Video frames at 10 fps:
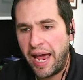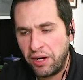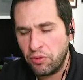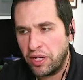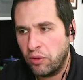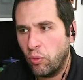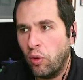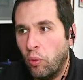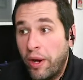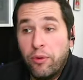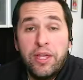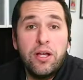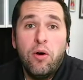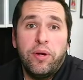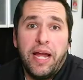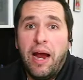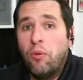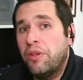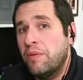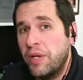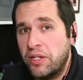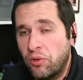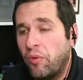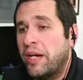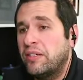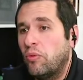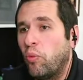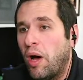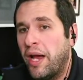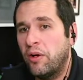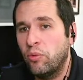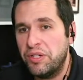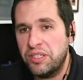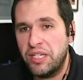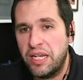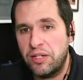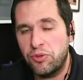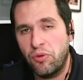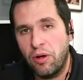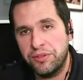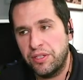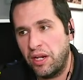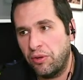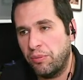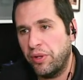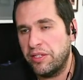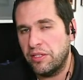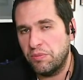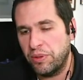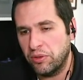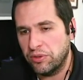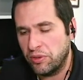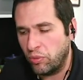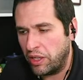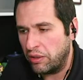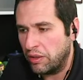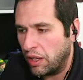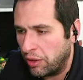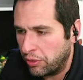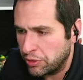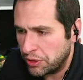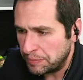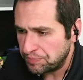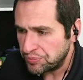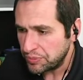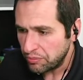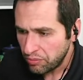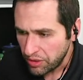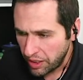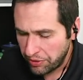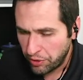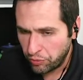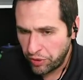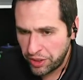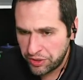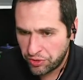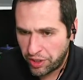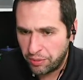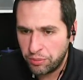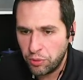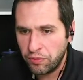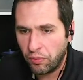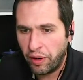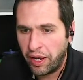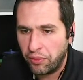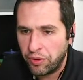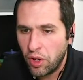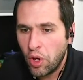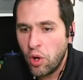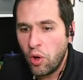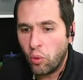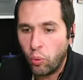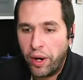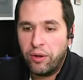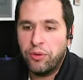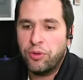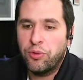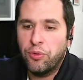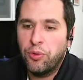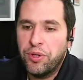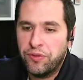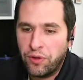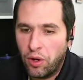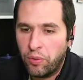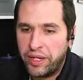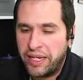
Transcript: aggregate, well, where are they going? How are they being directed? Why are we seeing draws in other places, builds in, in others? And they're really trying to move around where the crude is going